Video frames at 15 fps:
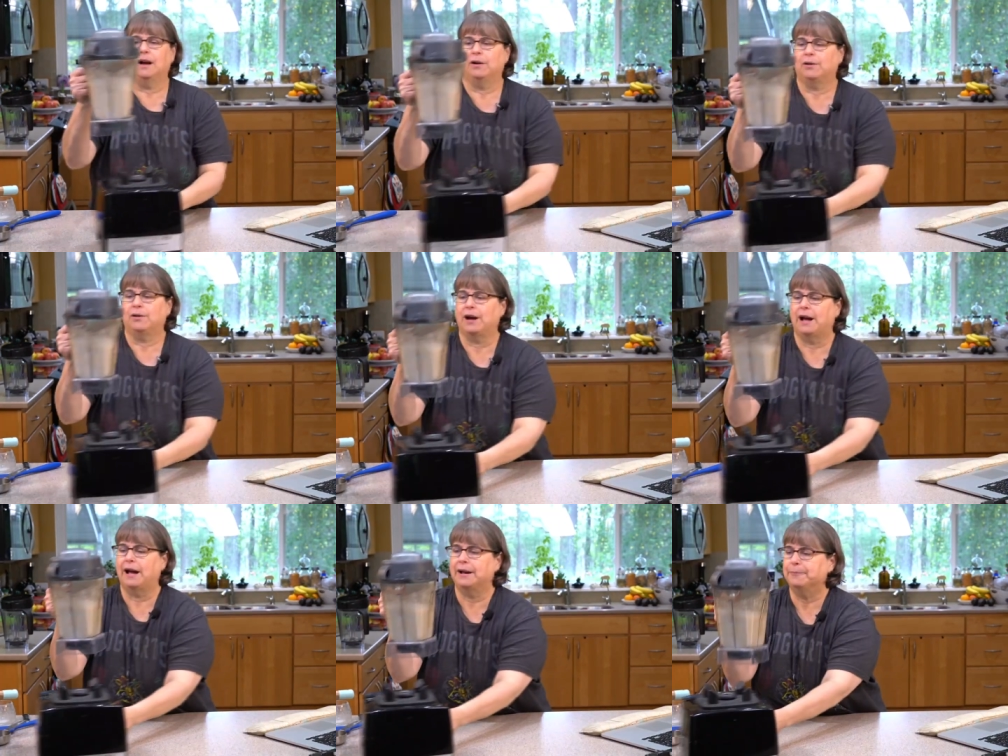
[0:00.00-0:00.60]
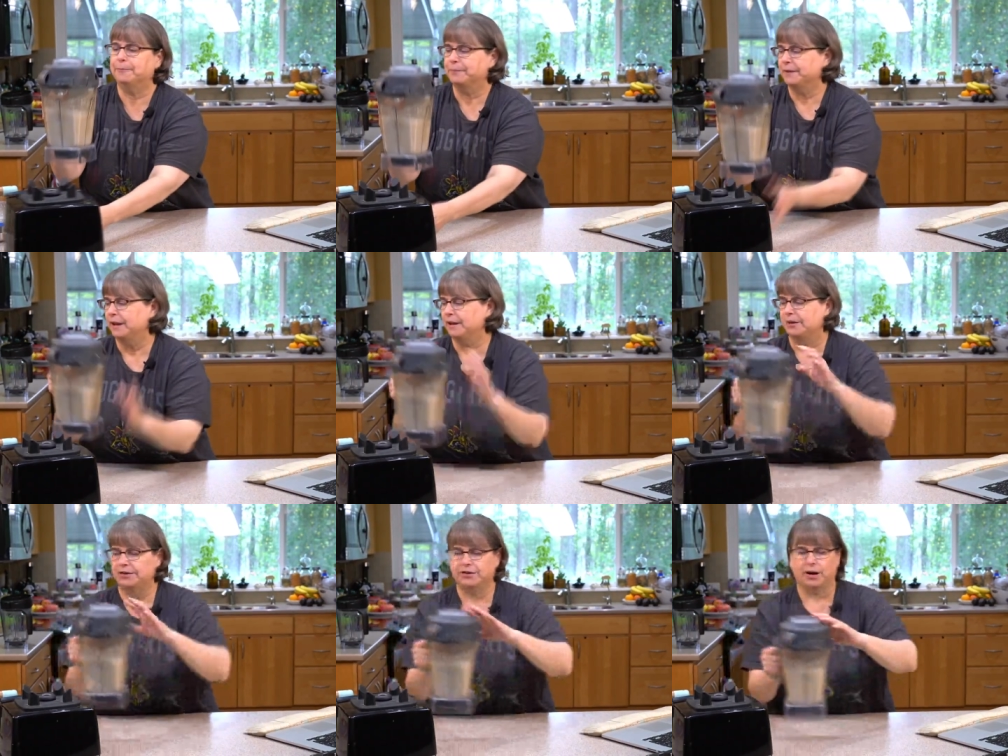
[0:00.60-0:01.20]
Okay,
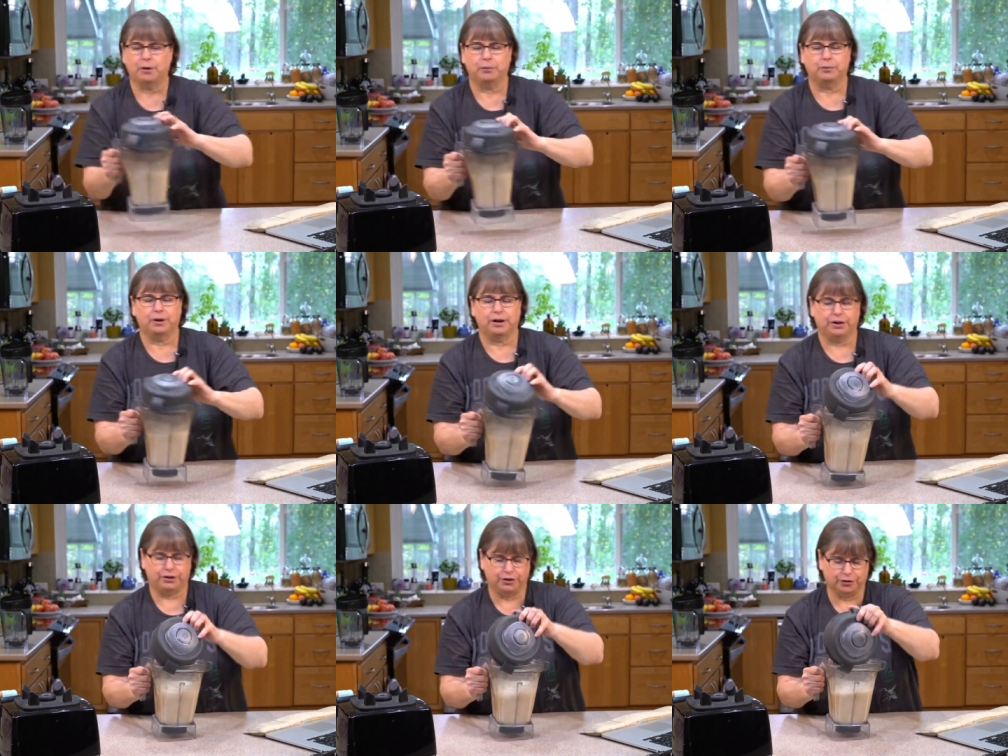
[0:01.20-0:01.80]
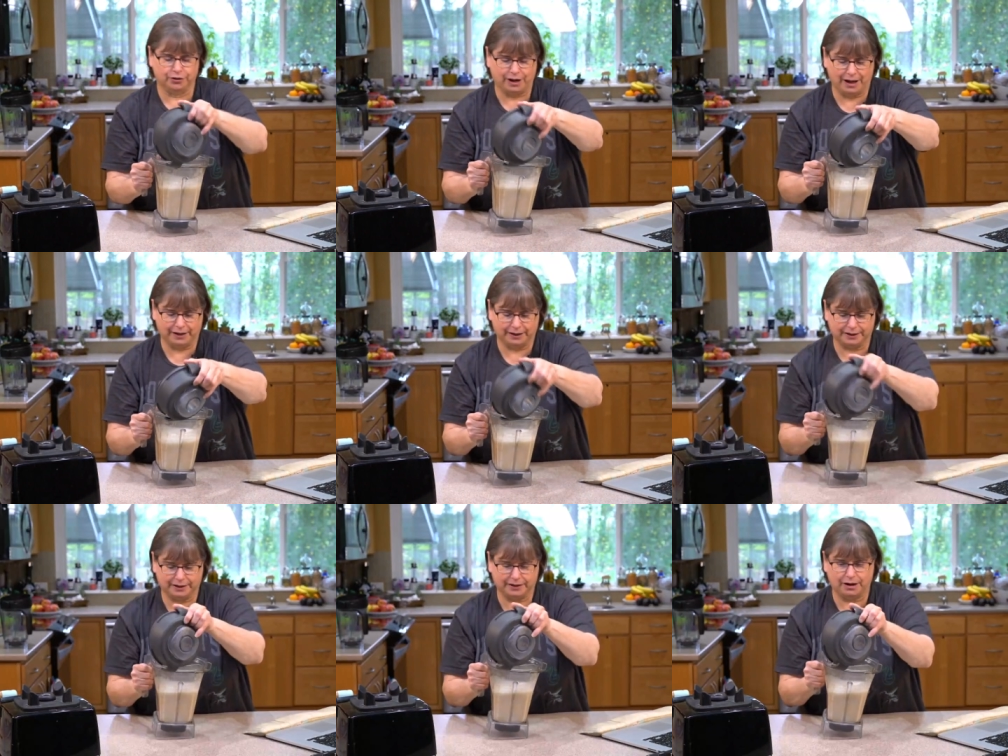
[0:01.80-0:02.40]
so you're not
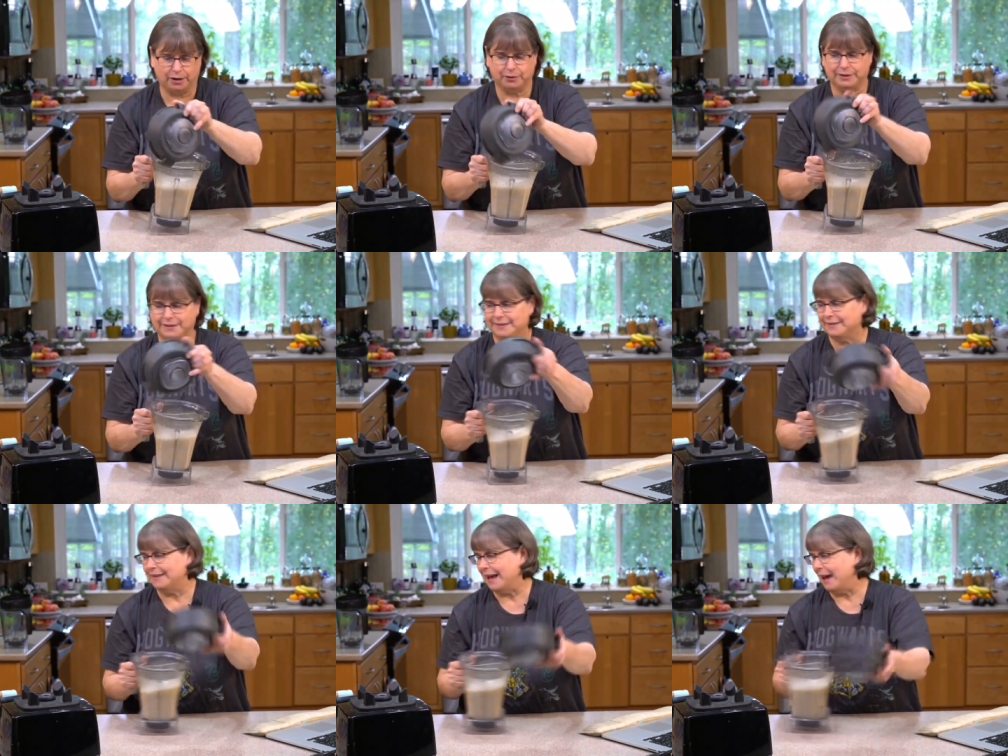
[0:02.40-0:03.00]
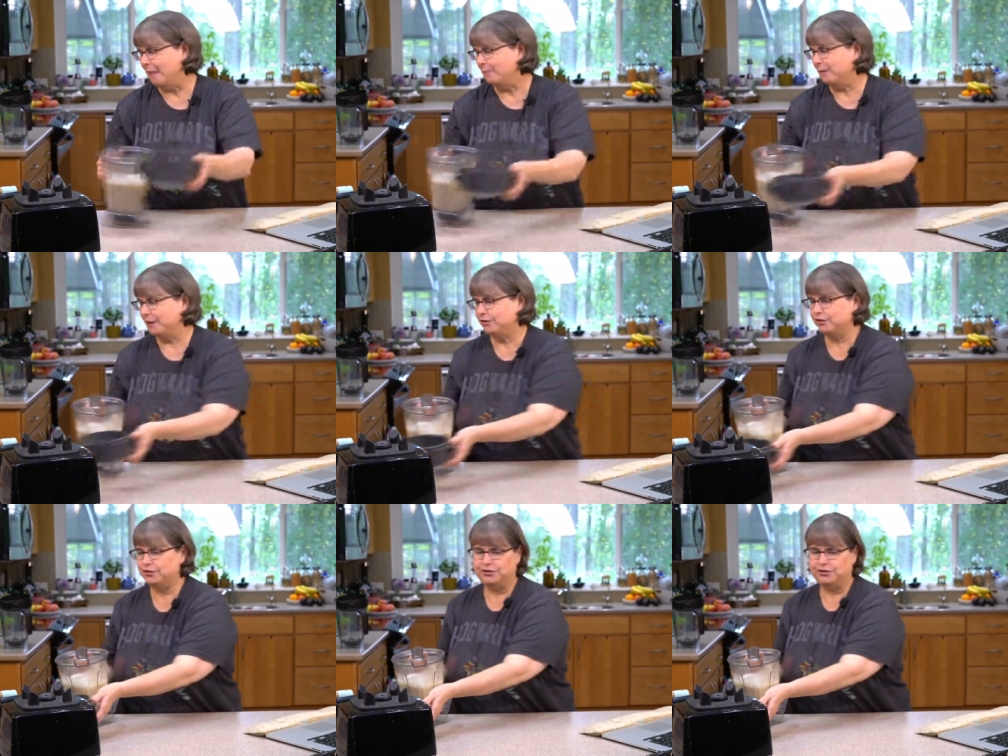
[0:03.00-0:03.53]
going to notice that much